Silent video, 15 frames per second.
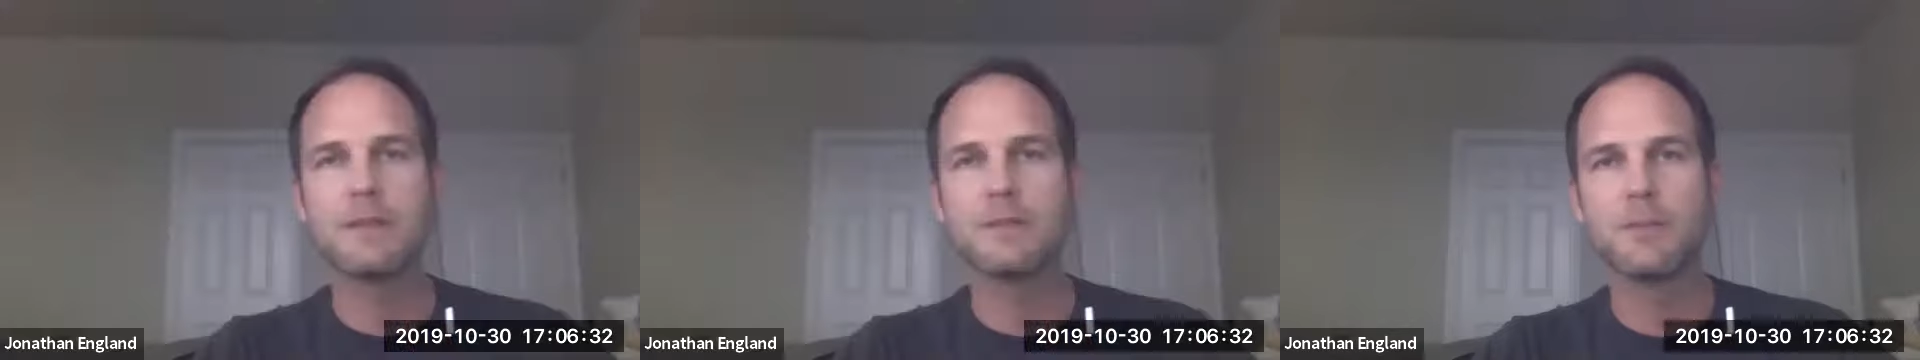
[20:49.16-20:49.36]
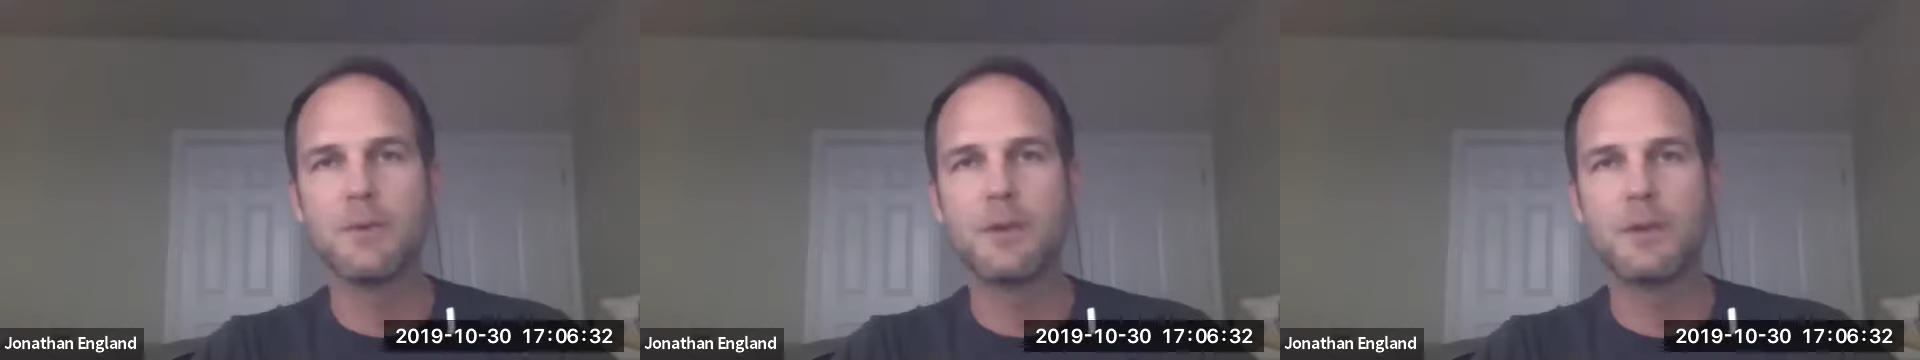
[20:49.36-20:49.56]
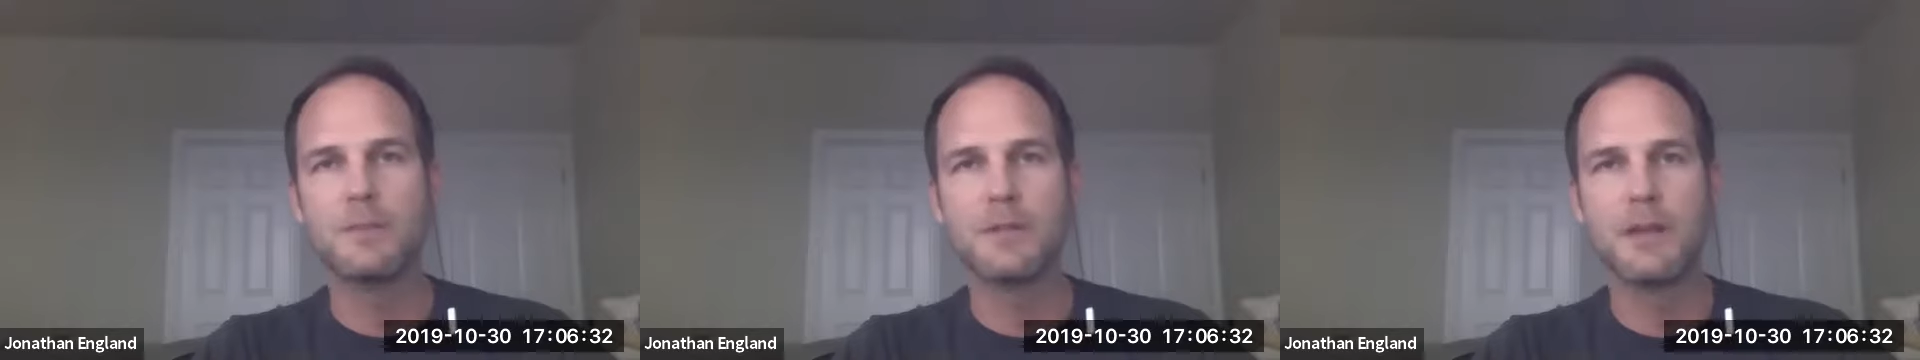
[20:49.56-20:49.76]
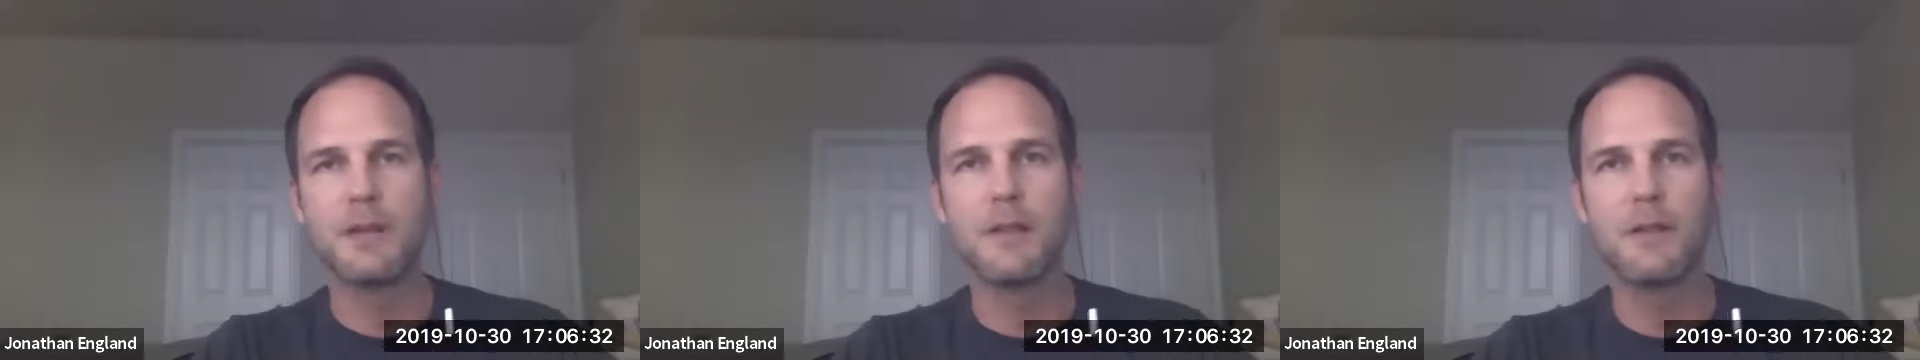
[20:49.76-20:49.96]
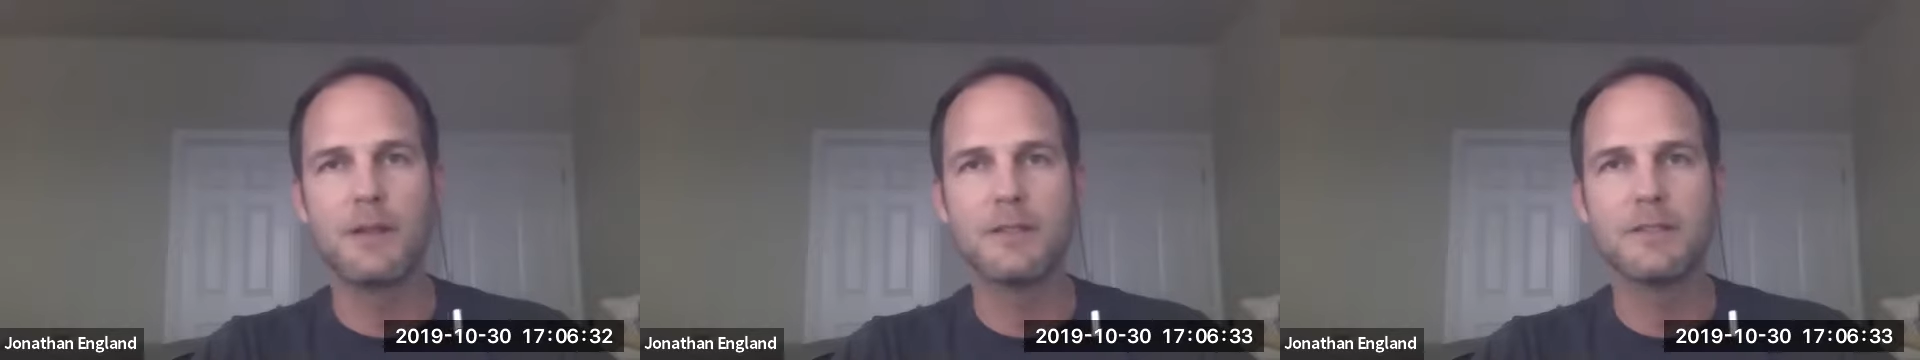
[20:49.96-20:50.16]
world up
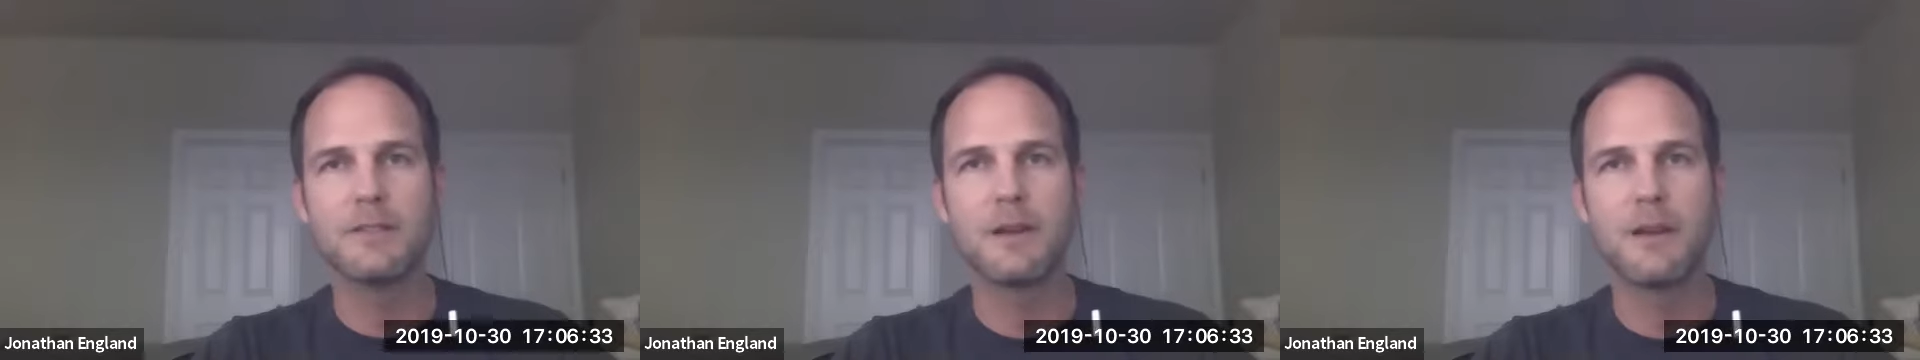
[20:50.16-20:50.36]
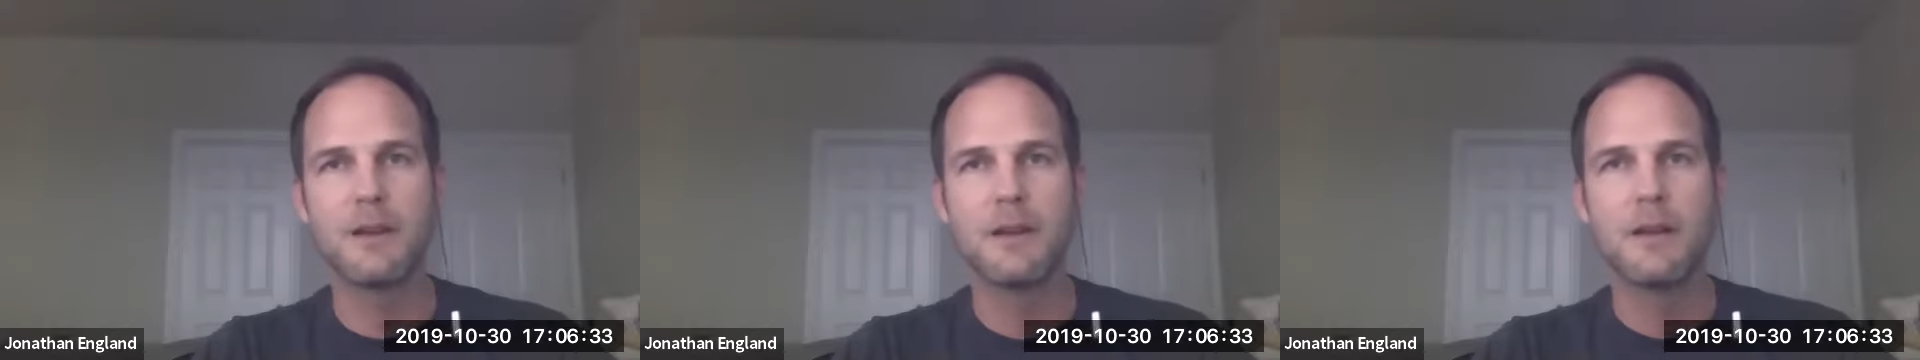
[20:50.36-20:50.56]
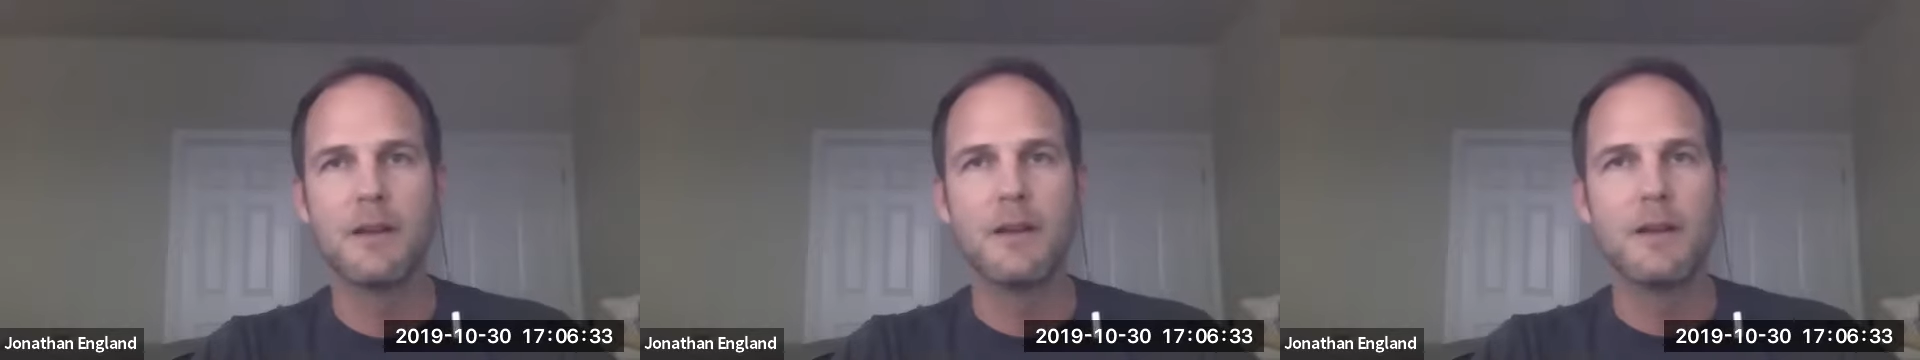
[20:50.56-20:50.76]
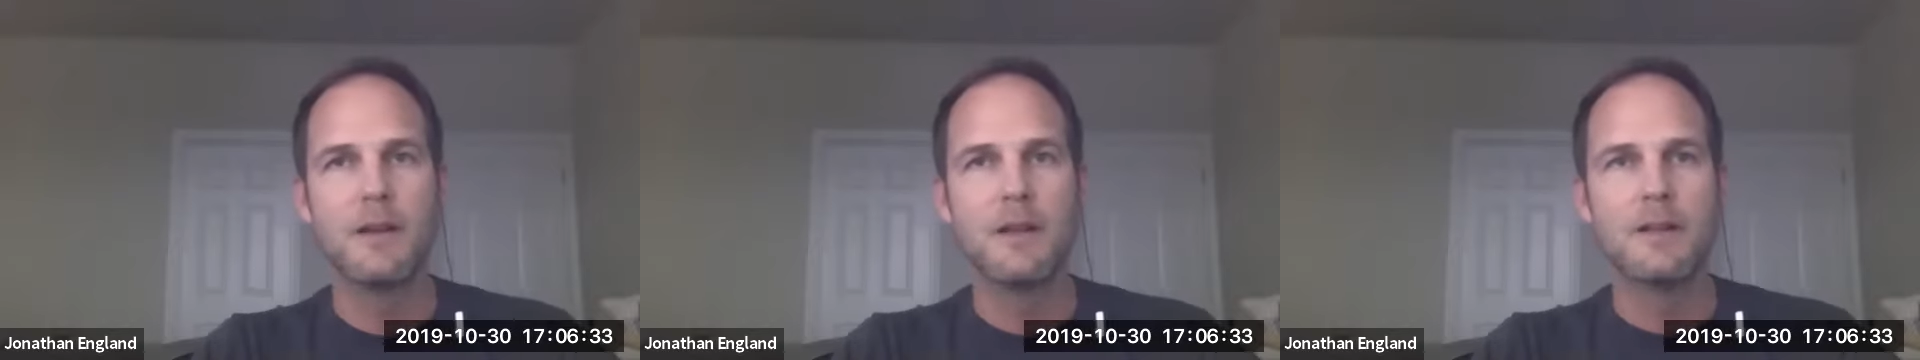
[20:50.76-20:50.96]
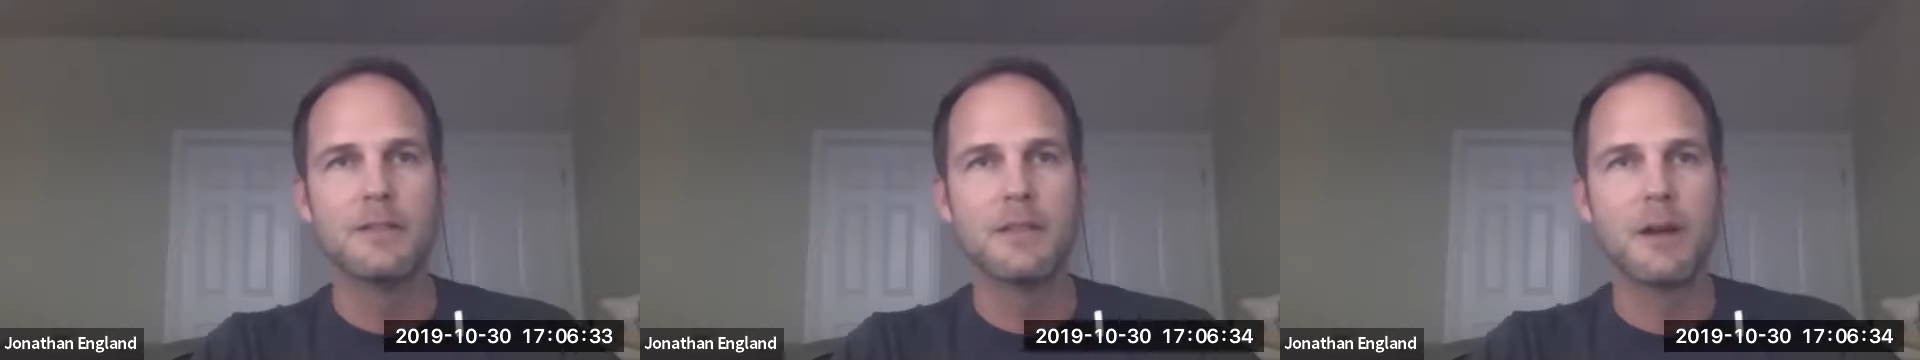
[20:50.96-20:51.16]
together. Let's
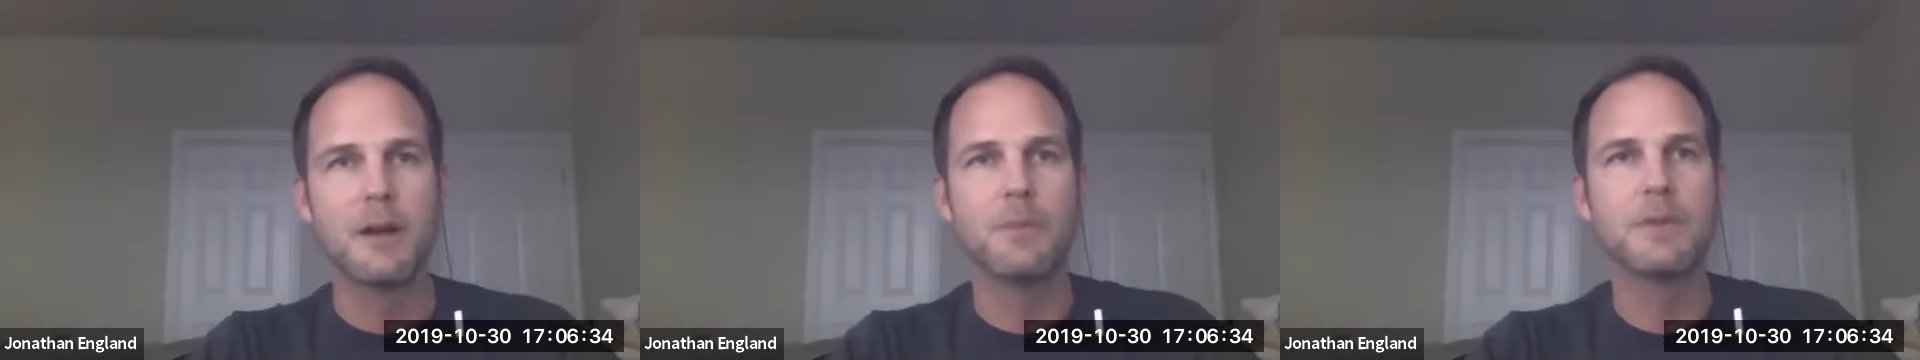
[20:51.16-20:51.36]
help